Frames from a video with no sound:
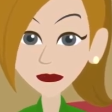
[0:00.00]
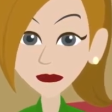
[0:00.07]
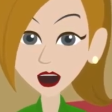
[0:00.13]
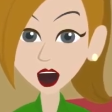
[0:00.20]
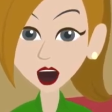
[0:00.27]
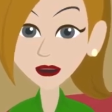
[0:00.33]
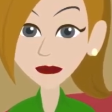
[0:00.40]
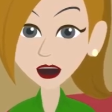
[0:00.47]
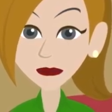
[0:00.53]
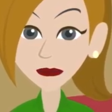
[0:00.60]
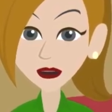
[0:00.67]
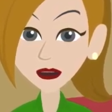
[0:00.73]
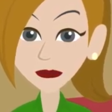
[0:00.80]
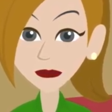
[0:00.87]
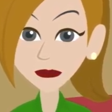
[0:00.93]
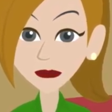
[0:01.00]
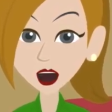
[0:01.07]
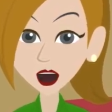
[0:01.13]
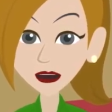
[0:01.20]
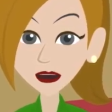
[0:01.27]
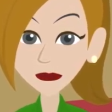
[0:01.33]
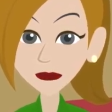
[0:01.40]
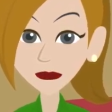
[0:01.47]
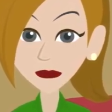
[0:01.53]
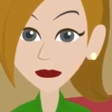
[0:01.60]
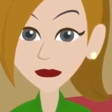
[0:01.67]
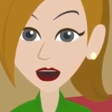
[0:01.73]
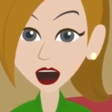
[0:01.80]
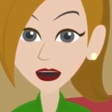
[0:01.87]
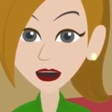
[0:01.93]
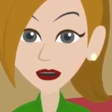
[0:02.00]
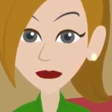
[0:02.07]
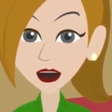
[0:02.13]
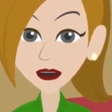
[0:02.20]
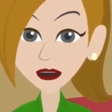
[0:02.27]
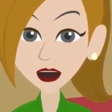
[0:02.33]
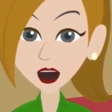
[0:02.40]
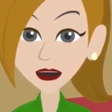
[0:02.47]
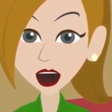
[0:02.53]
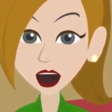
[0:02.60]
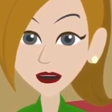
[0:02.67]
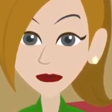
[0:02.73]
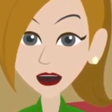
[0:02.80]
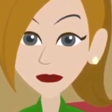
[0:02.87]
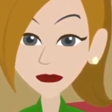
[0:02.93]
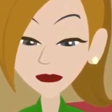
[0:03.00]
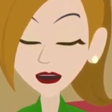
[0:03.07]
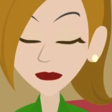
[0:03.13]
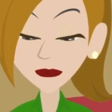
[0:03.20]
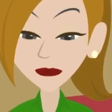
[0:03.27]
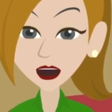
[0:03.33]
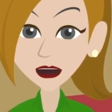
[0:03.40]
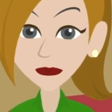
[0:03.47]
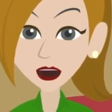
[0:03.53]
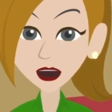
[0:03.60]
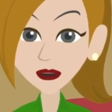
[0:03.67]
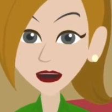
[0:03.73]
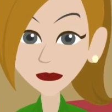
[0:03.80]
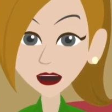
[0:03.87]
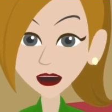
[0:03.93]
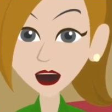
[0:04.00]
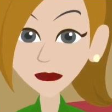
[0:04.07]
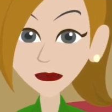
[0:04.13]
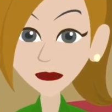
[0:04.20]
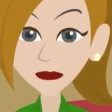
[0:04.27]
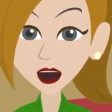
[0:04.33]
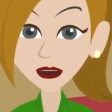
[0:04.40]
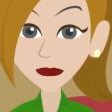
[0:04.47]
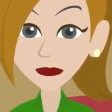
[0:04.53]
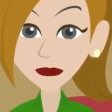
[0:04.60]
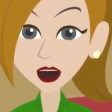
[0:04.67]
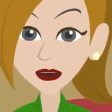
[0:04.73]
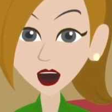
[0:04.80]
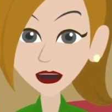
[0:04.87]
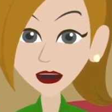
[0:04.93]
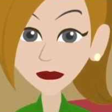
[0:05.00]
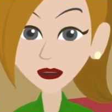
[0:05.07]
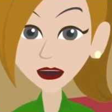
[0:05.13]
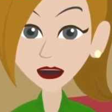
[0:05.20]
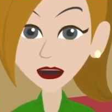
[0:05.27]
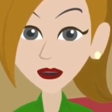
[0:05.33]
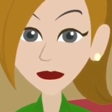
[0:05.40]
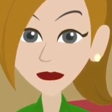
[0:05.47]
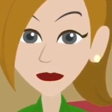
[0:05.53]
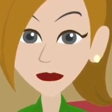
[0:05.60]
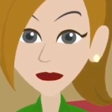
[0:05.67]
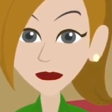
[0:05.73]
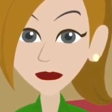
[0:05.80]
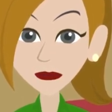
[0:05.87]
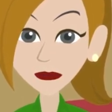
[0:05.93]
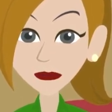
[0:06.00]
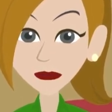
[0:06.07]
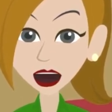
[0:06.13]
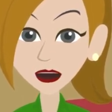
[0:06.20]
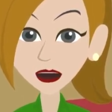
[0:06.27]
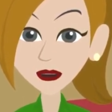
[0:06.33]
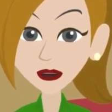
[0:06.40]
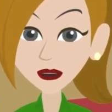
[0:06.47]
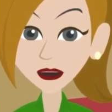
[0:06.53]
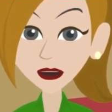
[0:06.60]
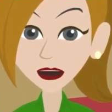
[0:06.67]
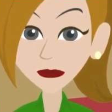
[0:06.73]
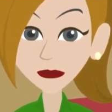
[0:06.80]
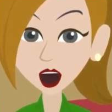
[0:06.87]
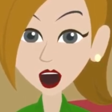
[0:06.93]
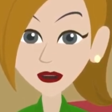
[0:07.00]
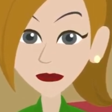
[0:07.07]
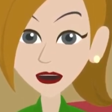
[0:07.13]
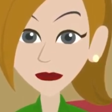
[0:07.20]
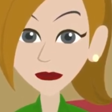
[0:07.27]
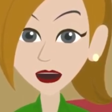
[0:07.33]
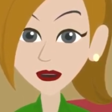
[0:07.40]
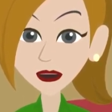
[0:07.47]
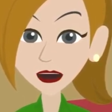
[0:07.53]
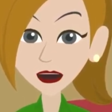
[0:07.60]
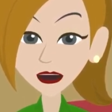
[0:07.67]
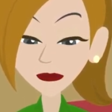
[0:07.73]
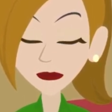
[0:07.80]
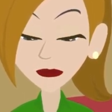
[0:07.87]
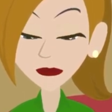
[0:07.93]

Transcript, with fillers: That's our point. And once you do that for 68 seconds, now let's do that here, relative to this forking technique,